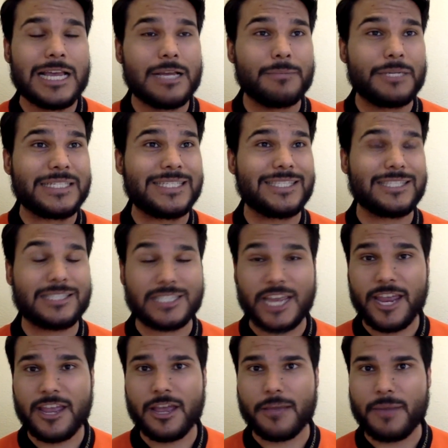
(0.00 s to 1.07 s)
But
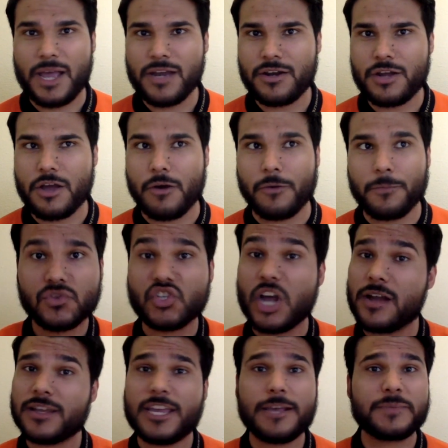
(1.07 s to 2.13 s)
damn, I don't know.
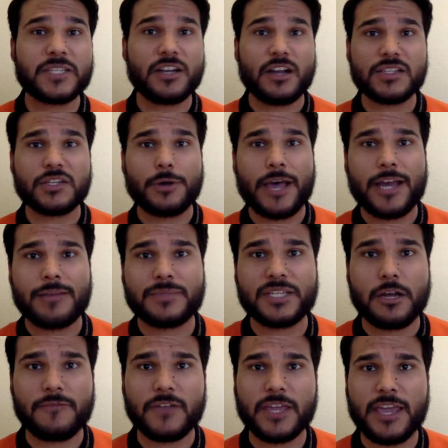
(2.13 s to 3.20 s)
John Gibson also had
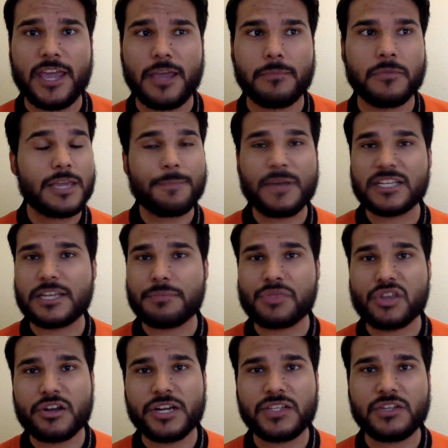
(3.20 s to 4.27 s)
himself a game. He picked up
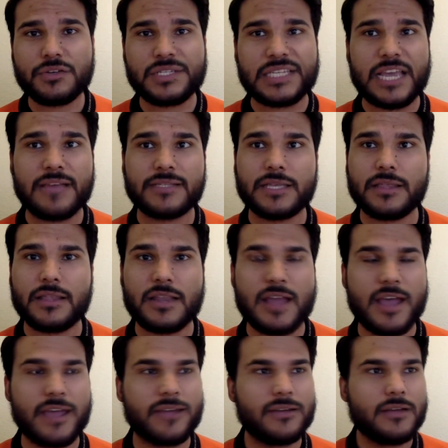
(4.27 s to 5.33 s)
32 saves on the
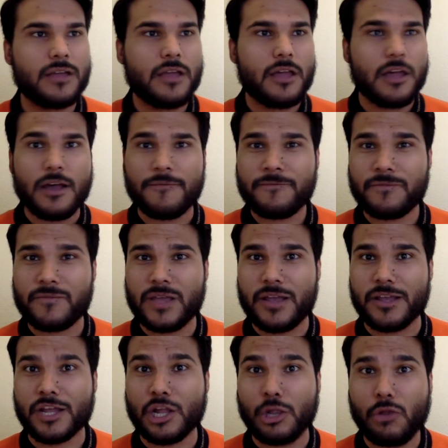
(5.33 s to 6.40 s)
night,
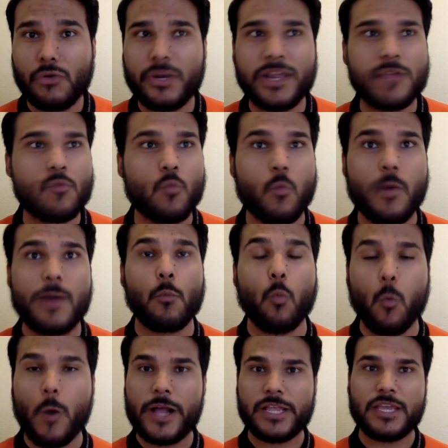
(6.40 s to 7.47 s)
including one
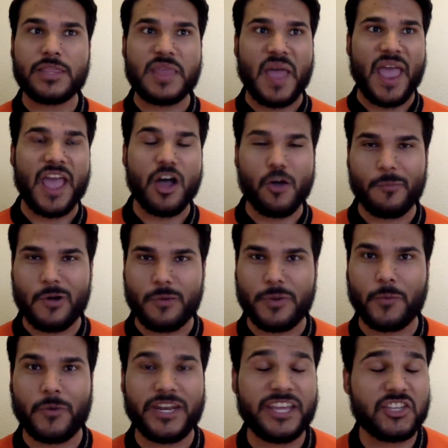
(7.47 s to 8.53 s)
what in the hell
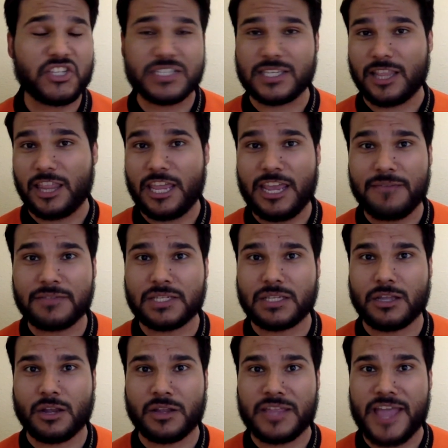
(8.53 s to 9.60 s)
moment when he just leaves
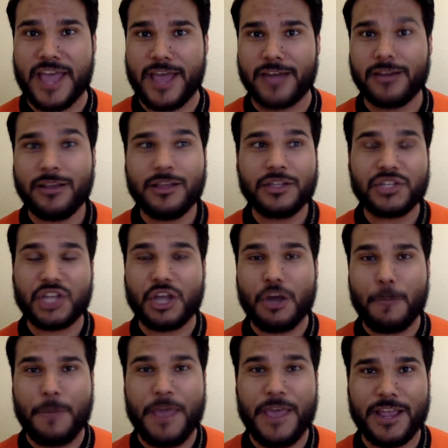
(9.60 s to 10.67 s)
the net to go
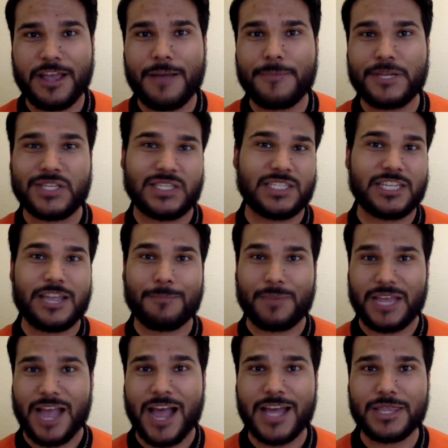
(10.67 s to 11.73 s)
pick up his stick
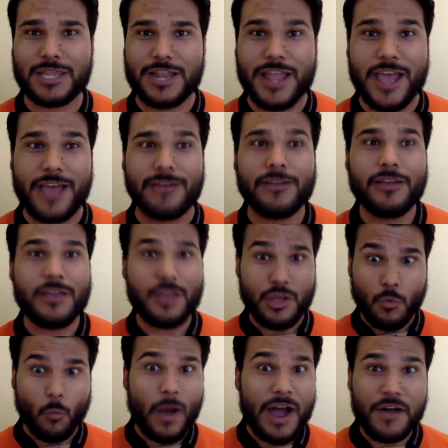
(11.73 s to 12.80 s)
behind the net
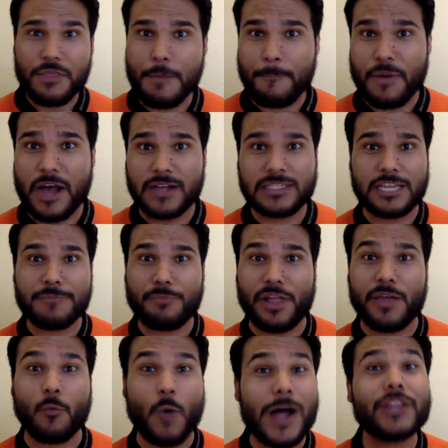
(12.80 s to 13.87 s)
while the puck's in
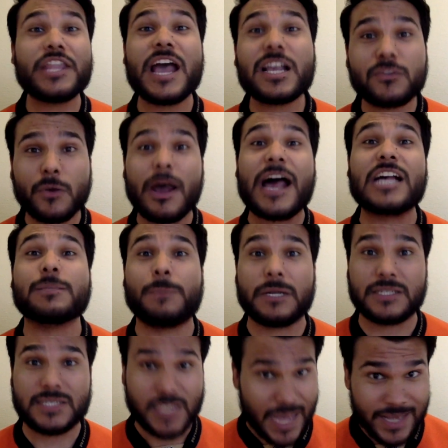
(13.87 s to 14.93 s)
play, while Nashville has
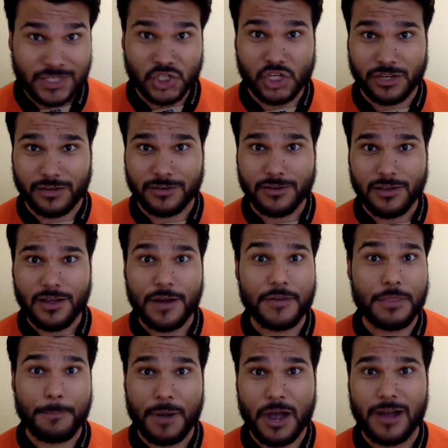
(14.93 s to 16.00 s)
possession
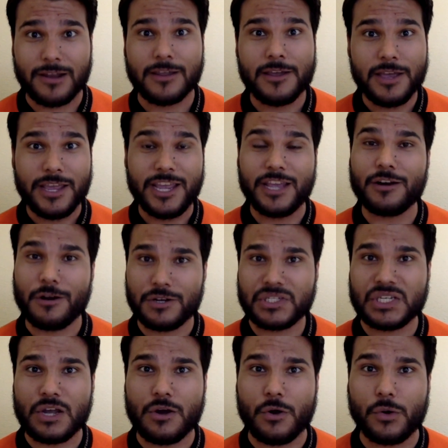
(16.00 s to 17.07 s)
of the puck in our
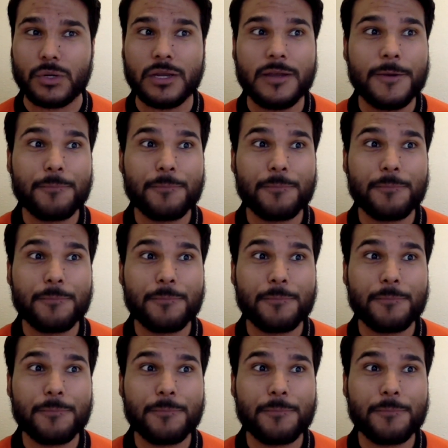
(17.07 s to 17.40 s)
zone.